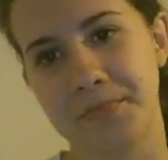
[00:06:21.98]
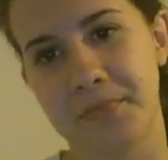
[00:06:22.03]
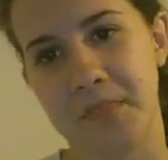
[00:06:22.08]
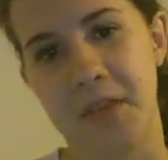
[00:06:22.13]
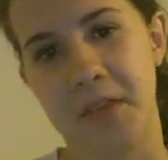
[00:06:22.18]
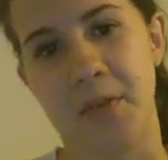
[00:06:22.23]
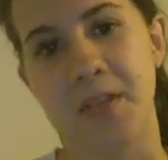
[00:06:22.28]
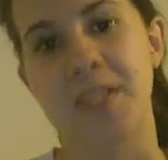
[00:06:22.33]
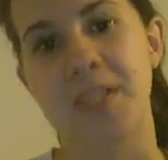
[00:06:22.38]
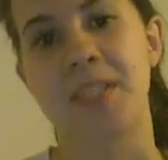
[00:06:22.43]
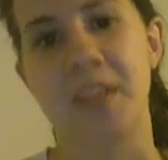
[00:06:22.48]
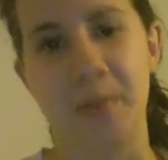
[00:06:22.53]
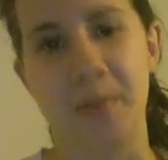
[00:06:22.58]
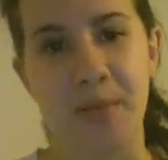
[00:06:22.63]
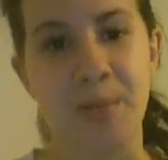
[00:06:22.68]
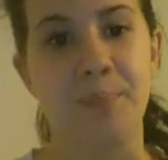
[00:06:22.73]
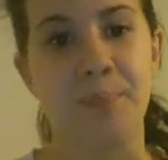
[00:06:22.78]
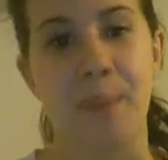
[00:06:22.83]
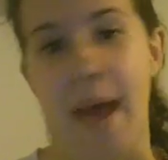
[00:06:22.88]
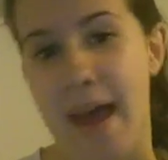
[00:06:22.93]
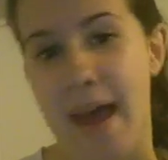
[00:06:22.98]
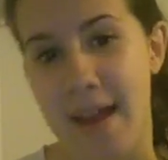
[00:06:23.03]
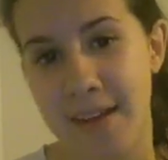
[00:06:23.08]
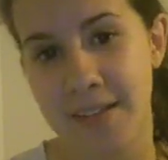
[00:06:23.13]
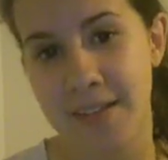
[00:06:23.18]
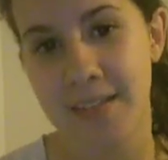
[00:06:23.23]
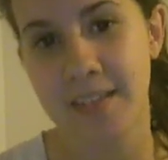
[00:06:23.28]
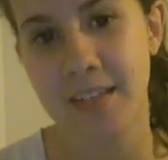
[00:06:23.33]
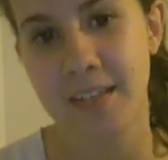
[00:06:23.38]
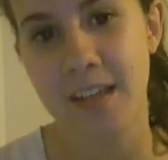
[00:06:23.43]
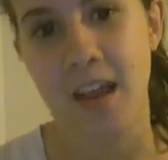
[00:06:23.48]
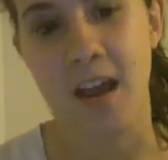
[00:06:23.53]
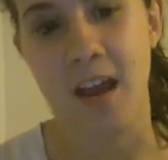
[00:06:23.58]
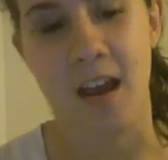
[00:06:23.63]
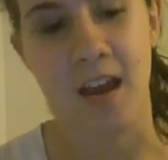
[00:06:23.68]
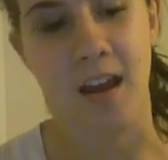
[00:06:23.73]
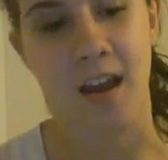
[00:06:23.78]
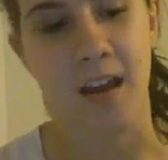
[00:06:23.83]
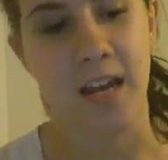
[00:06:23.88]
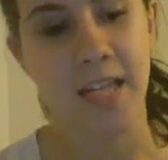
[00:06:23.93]
It was bad.
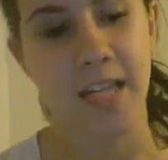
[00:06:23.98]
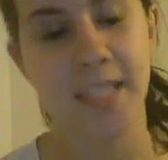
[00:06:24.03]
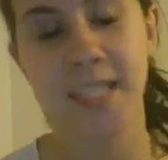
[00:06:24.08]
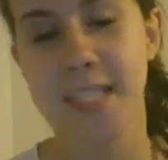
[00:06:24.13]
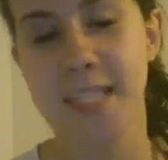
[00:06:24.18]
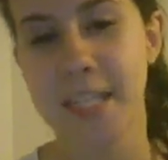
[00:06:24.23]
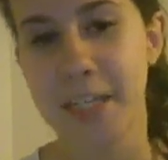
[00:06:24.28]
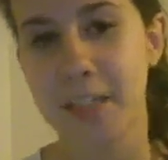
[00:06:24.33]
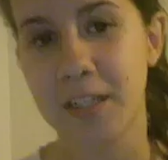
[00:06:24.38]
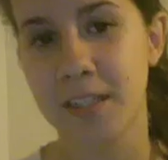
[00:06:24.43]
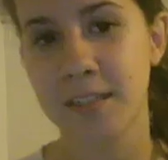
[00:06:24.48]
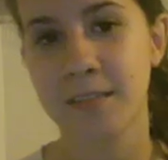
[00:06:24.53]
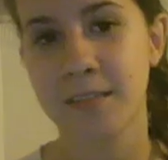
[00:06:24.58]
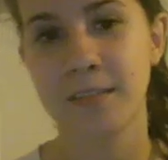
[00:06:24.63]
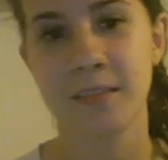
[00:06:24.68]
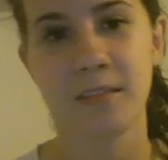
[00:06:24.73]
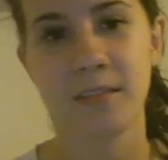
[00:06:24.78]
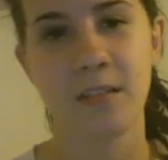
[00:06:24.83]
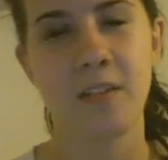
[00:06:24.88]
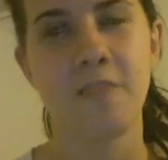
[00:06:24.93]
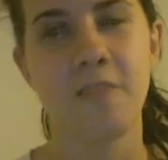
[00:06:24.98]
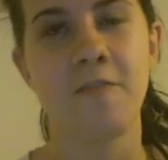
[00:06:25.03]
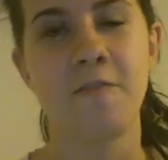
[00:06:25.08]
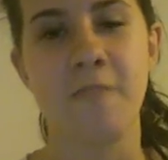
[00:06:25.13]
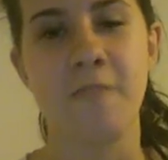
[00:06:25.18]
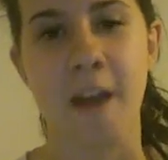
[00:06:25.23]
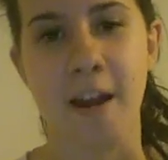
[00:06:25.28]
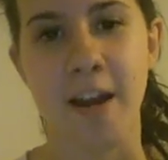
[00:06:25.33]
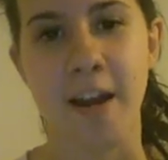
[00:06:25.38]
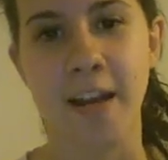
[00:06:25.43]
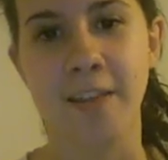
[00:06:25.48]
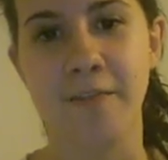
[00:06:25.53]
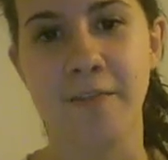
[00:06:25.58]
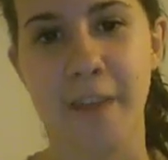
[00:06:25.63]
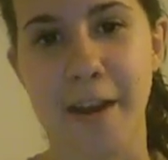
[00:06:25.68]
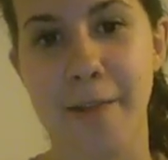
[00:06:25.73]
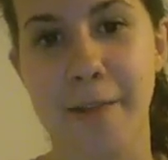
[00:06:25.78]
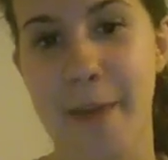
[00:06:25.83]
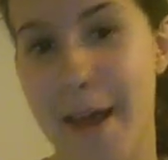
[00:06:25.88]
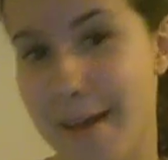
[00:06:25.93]
It's still very,
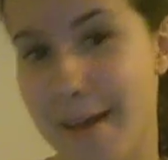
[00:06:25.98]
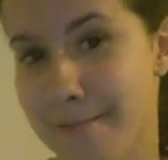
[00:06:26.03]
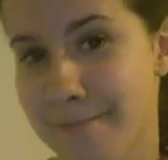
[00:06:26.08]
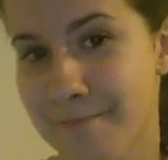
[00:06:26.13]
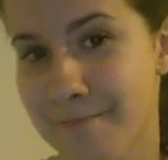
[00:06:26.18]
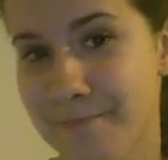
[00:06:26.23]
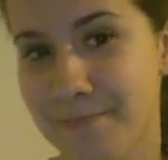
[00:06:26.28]
very bad,